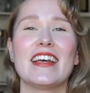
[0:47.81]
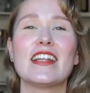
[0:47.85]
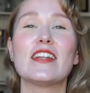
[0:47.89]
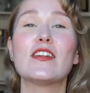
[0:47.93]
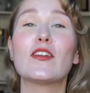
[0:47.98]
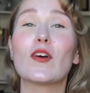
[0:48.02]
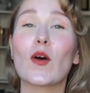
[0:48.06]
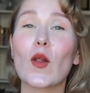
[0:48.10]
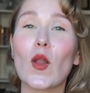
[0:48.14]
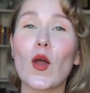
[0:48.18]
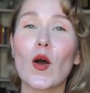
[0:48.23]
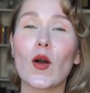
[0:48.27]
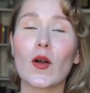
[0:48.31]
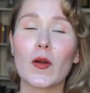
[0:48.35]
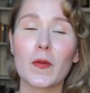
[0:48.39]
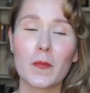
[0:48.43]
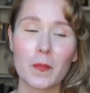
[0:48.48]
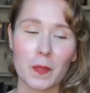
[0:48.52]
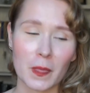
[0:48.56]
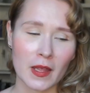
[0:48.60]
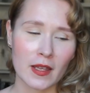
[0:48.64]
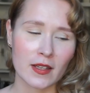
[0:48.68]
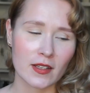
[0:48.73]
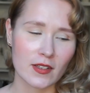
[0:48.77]
Not
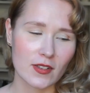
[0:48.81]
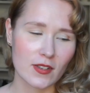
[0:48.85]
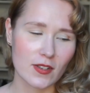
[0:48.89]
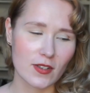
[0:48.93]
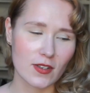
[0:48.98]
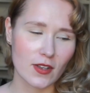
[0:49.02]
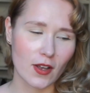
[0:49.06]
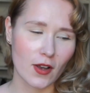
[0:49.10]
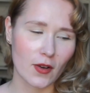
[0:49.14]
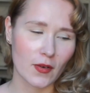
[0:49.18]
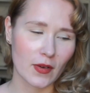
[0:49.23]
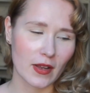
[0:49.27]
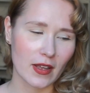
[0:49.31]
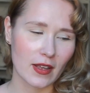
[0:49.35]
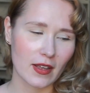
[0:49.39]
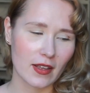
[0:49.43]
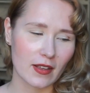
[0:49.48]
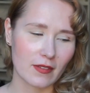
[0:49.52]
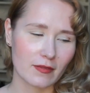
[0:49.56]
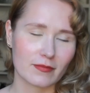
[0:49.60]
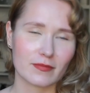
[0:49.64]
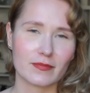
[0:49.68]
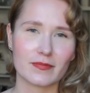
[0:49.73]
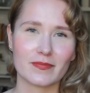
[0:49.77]
long. So
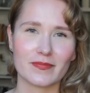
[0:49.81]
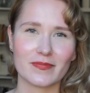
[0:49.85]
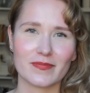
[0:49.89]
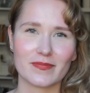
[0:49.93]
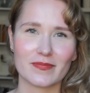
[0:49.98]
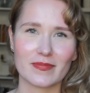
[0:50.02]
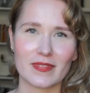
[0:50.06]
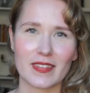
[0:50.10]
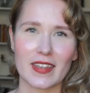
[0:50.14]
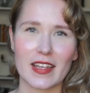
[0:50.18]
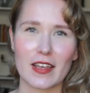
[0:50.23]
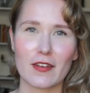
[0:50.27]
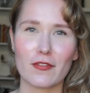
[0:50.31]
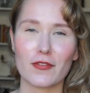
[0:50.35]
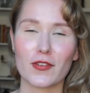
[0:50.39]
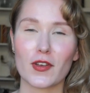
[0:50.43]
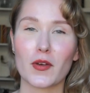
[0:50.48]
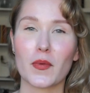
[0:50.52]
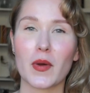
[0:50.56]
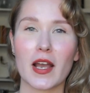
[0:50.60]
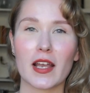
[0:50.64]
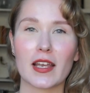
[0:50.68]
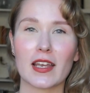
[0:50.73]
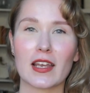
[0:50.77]
if
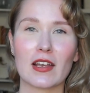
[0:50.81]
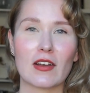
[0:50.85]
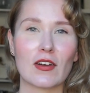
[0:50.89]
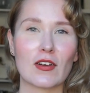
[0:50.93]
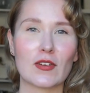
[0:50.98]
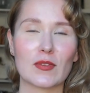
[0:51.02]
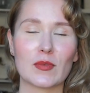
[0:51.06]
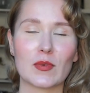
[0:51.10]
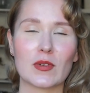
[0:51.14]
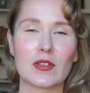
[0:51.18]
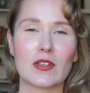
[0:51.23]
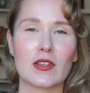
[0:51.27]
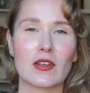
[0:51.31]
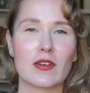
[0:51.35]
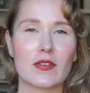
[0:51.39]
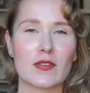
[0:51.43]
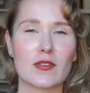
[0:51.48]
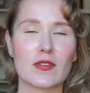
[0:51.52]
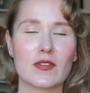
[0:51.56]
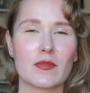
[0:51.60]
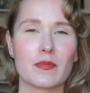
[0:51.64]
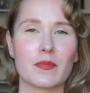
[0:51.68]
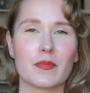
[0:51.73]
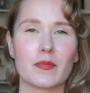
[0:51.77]
you're working on one of
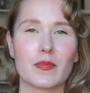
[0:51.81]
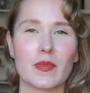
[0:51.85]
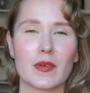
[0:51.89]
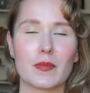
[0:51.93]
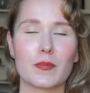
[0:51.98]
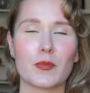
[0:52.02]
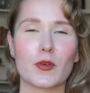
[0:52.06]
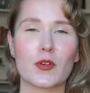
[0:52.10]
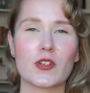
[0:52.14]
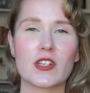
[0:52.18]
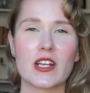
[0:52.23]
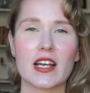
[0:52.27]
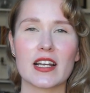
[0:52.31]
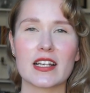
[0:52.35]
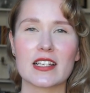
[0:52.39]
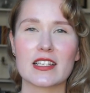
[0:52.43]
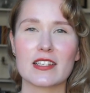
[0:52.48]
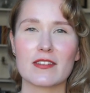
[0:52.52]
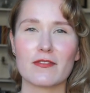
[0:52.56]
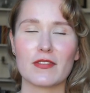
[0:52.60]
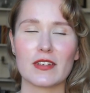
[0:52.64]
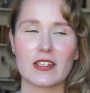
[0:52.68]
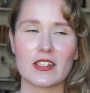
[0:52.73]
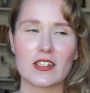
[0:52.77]
those
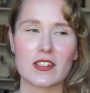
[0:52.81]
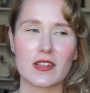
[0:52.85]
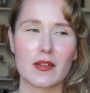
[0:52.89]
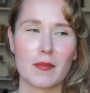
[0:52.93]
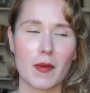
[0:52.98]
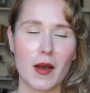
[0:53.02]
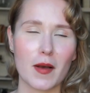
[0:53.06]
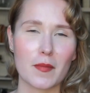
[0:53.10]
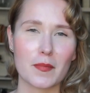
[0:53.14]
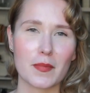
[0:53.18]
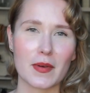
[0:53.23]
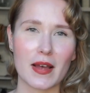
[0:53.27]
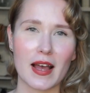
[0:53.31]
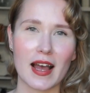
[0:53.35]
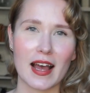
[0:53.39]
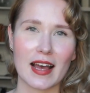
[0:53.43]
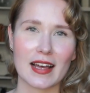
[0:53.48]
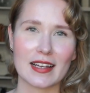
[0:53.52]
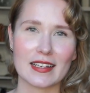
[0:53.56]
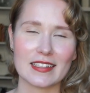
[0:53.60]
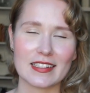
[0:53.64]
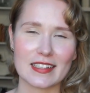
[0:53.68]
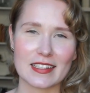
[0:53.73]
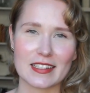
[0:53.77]
projects, finish them up
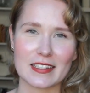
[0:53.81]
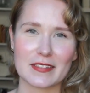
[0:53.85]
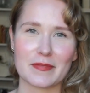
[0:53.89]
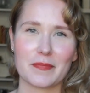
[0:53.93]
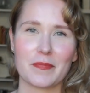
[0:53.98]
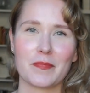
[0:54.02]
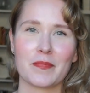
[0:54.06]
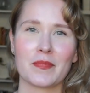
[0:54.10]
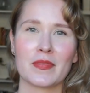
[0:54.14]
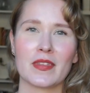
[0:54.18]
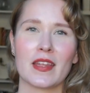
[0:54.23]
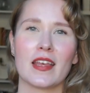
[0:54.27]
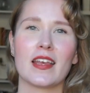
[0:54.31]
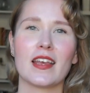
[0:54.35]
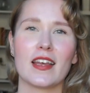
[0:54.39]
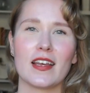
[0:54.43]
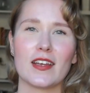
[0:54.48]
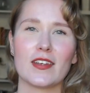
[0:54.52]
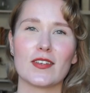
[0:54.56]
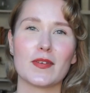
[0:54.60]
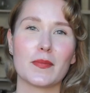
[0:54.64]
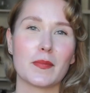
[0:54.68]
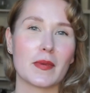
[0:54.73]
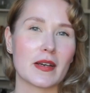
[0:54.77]
and
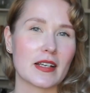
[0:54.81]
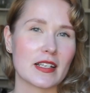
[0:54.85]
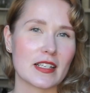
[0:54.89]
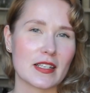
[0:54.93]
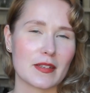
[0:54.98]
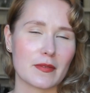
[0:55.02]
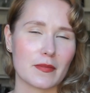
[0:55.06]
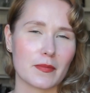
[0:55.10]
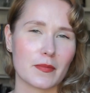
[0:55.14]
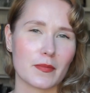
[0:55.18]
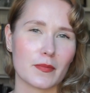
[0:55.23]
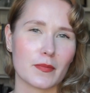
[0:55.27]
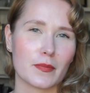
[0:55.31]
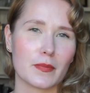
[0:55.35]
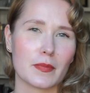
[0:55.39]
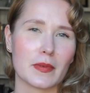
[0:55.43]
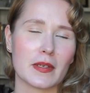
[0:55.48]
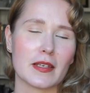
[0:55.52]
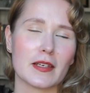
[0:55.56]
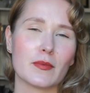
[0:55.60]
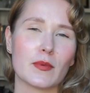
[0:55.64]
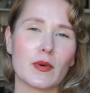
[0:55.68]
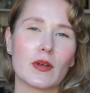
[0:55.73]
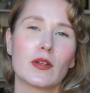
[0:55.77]
you might
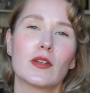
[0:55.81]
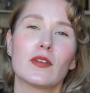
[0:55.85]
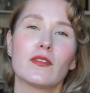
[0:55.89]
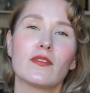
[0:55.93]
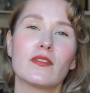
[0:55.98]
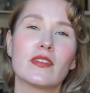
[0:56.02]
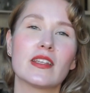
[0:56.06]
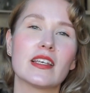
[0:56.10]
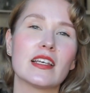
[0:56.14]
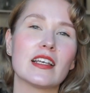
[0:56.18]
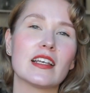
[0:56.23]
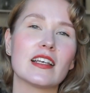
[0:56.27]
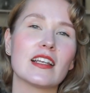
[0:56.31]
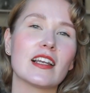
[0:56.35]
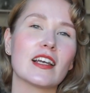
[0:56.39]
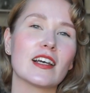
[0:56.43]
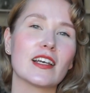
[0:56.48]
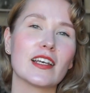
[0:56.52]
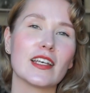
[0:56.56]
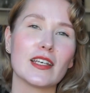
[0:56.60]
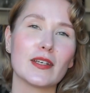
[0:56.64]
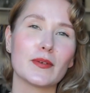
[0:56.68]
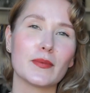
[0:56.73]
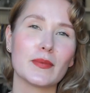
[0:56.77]
be one of the
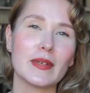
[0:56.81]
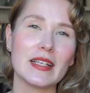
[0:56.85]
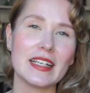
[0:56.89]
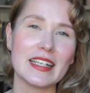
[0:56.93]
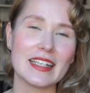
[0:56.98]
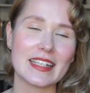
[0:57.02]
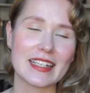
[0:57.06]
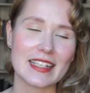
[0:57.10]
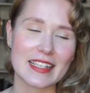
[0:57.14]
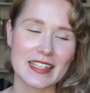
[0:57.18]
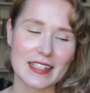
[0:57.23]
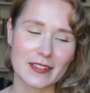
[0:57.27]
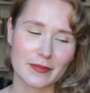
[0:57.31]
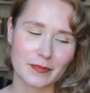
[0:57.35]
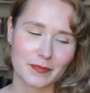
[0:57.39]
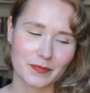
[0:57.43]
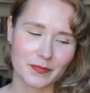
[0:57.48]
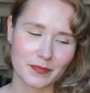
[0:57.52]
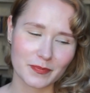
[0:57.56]
lucky winners.